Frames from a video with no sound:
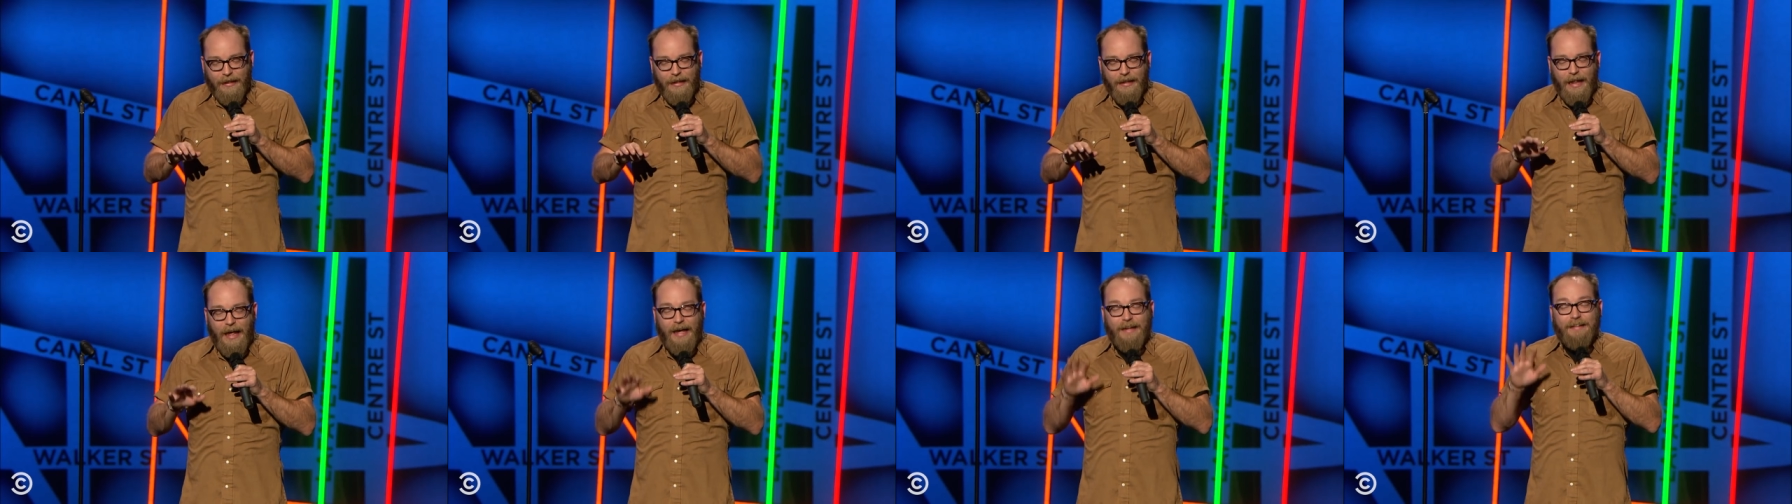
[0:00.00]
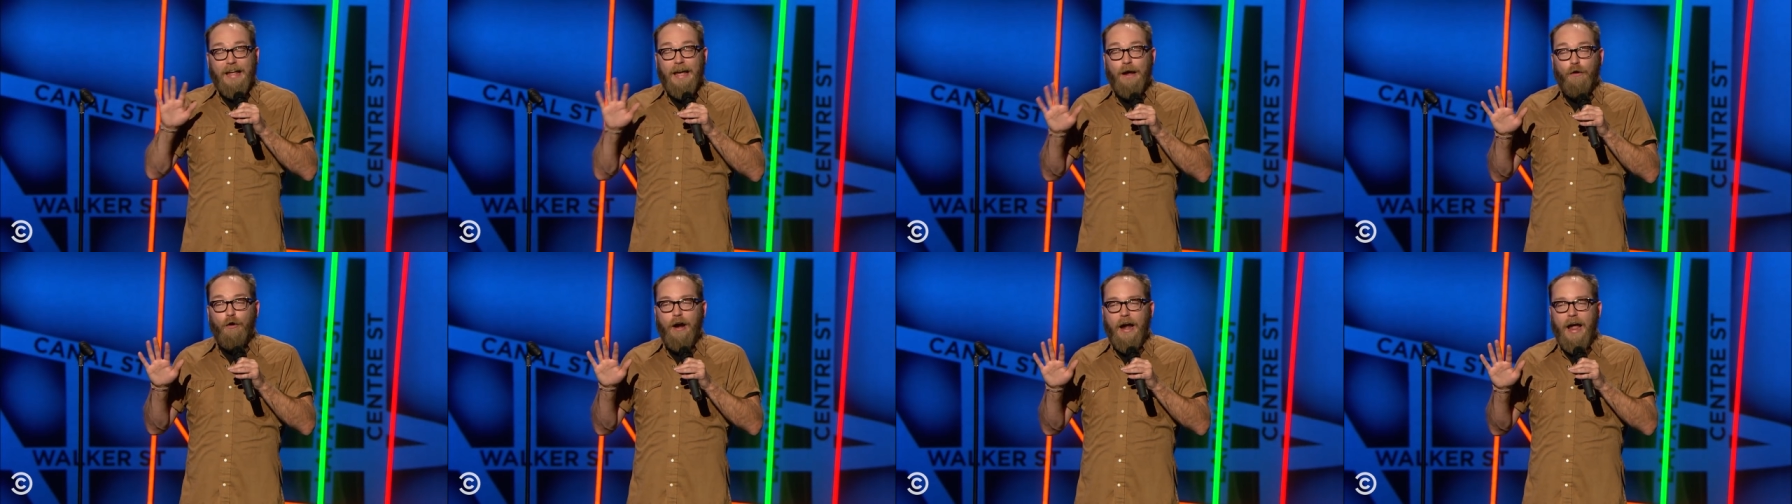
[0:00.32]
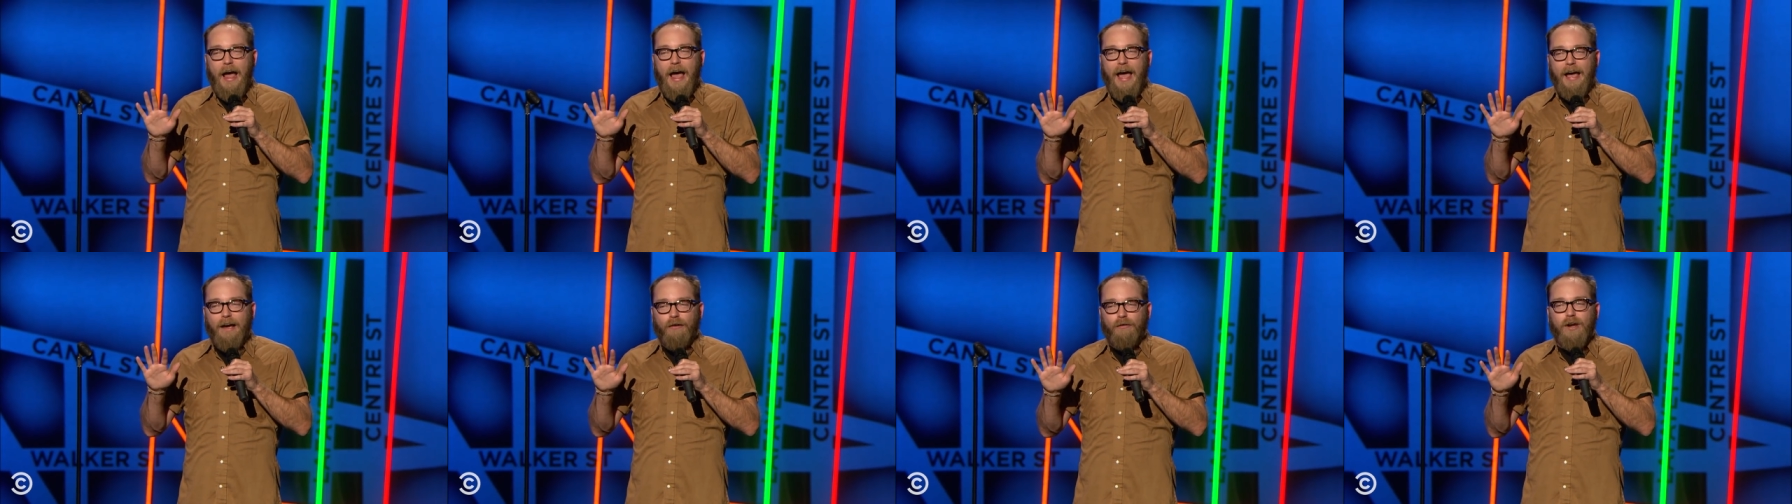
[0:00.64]
like they were
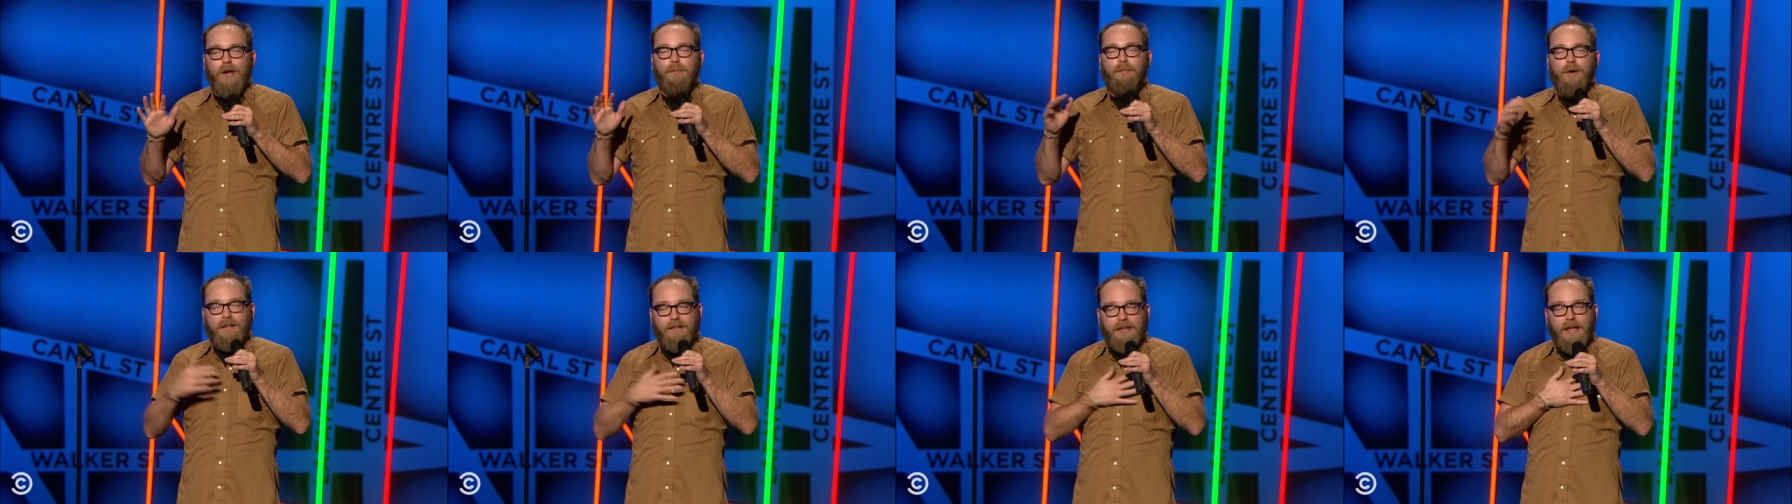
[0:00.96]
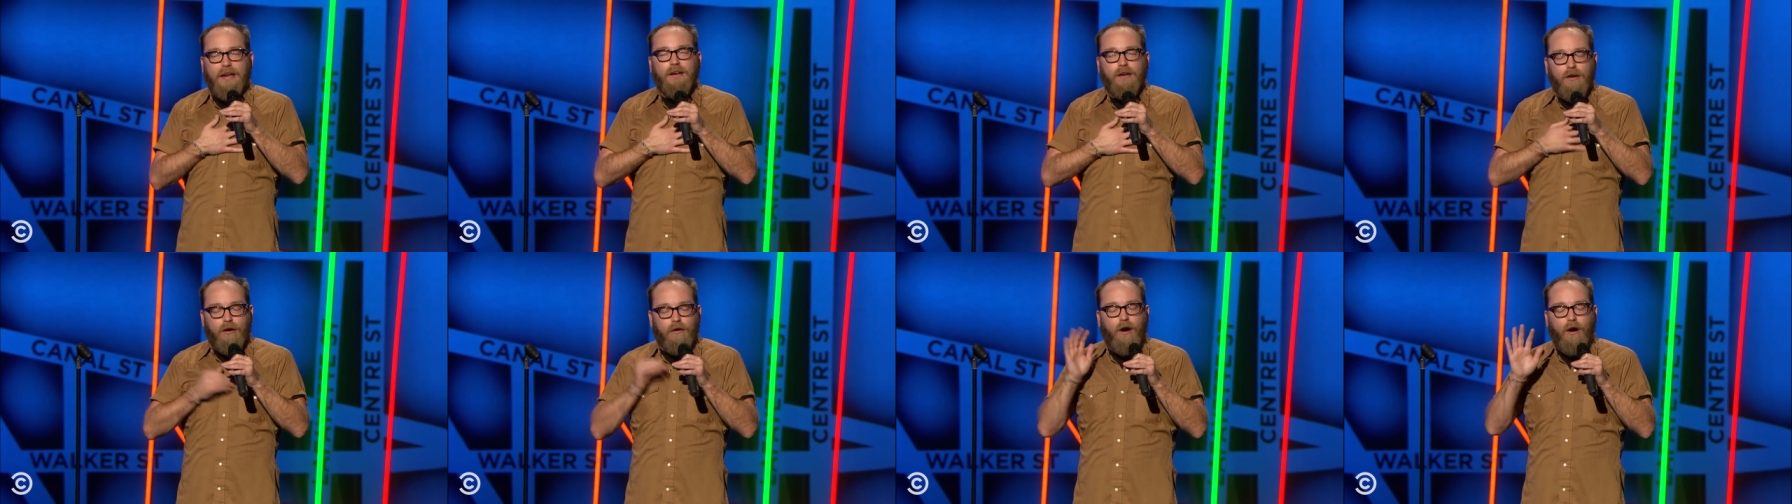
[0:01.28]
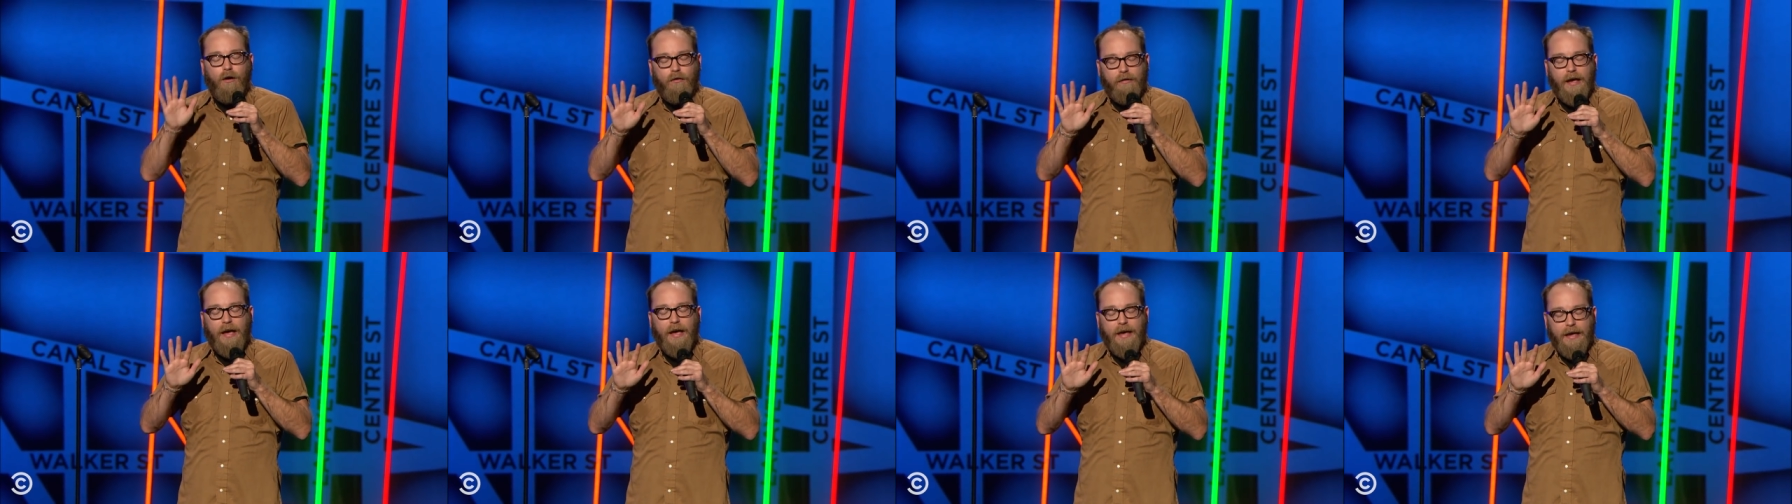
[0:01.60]
angry, but they knew,
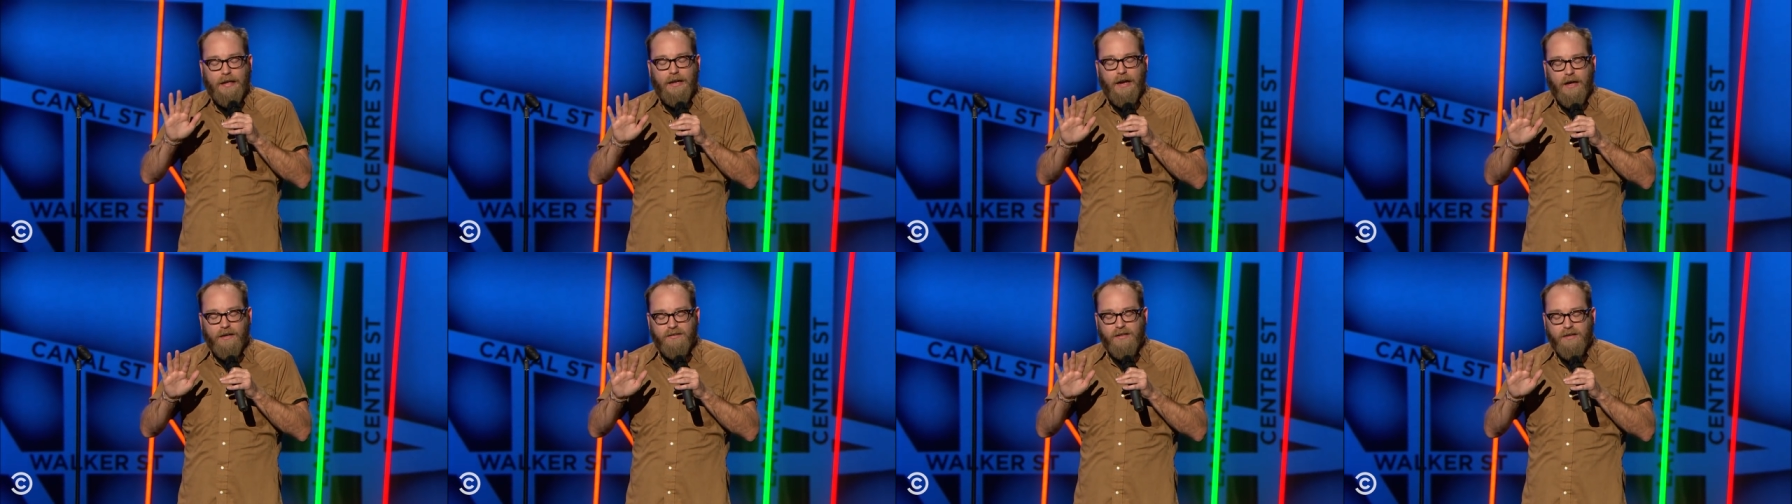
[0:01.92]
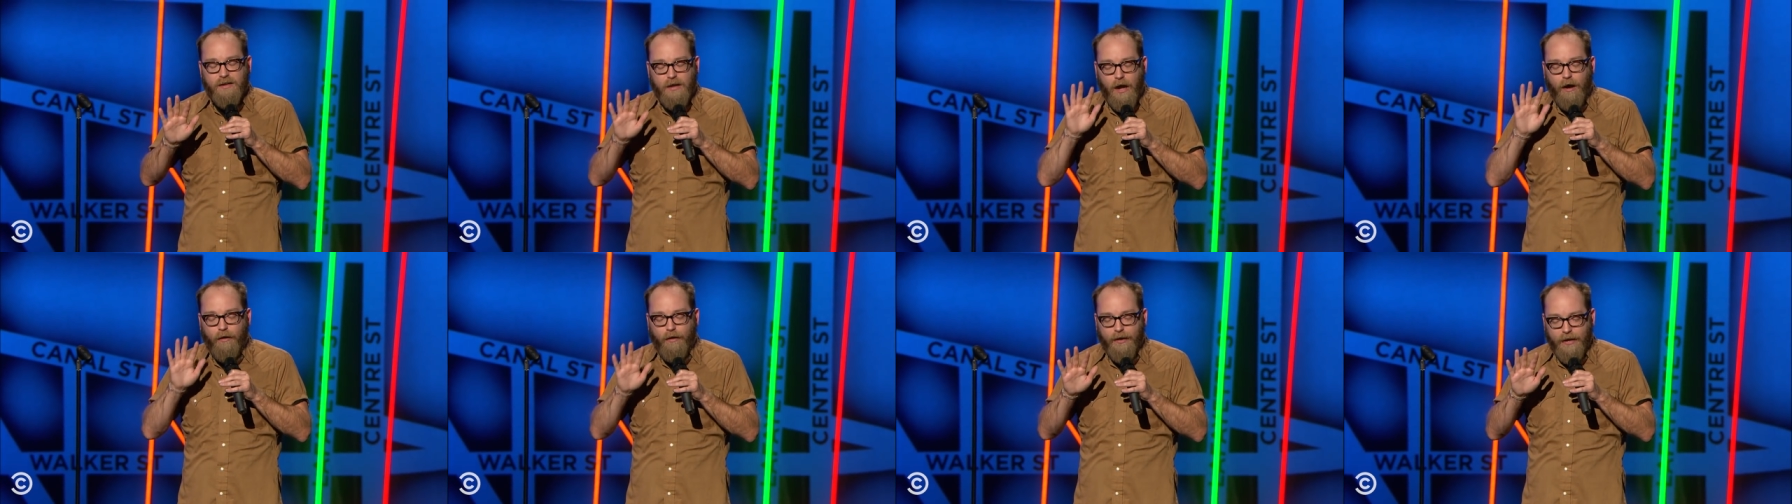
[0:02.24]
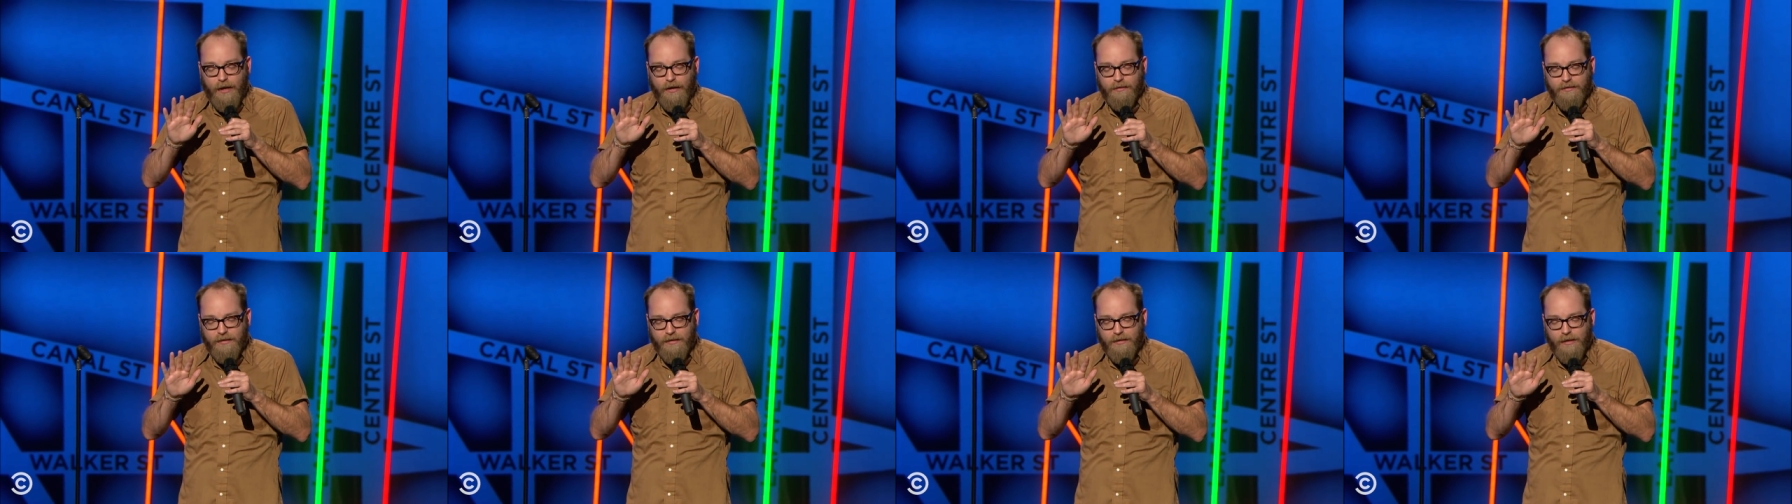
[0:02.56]
okay, he doesn't know, he
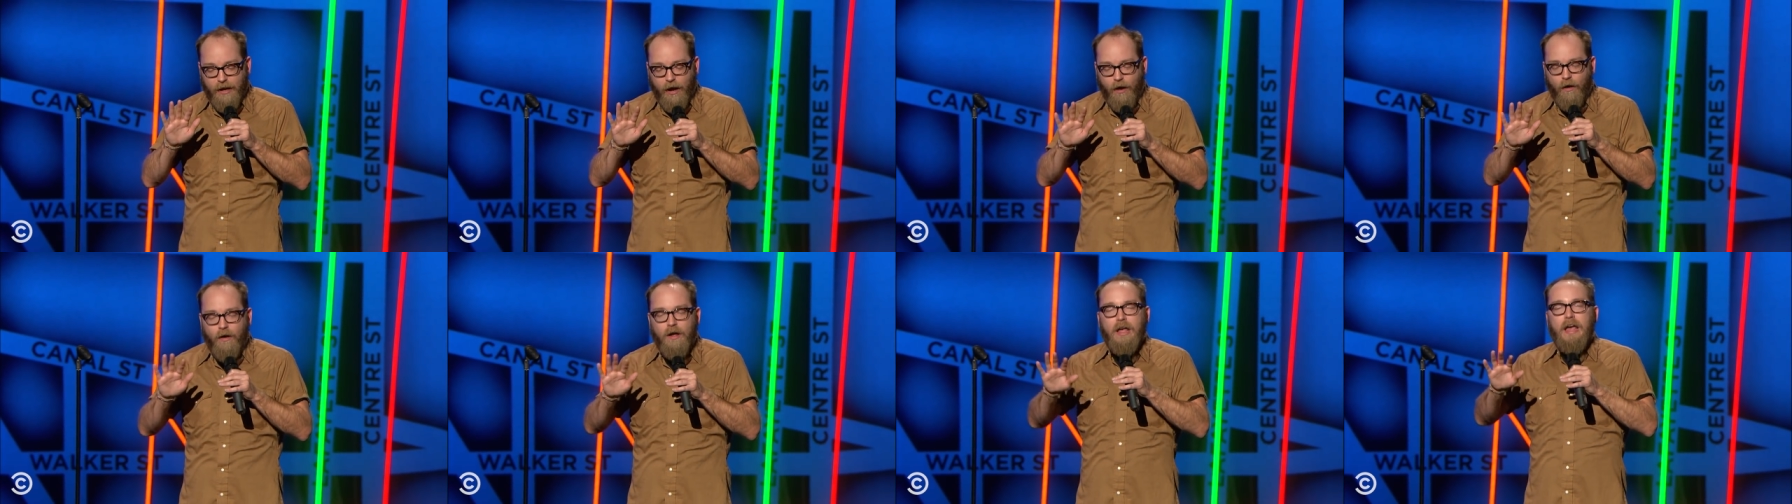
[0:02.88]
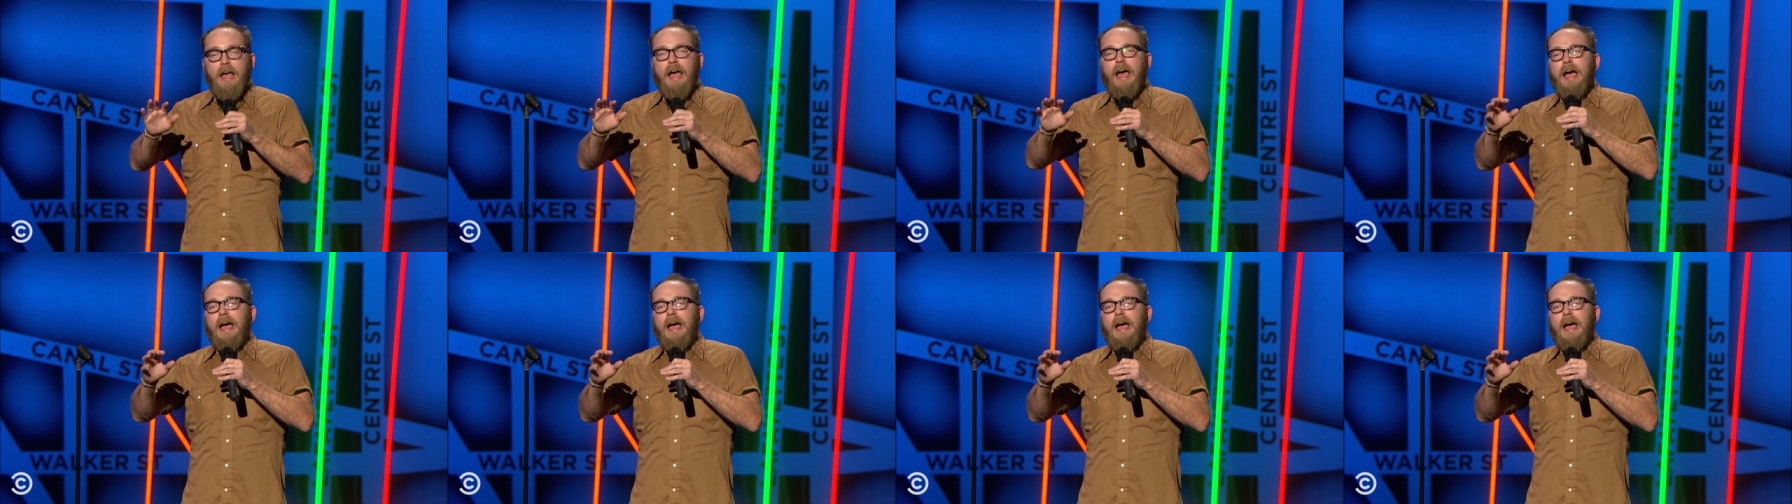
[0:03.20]
doesn't know.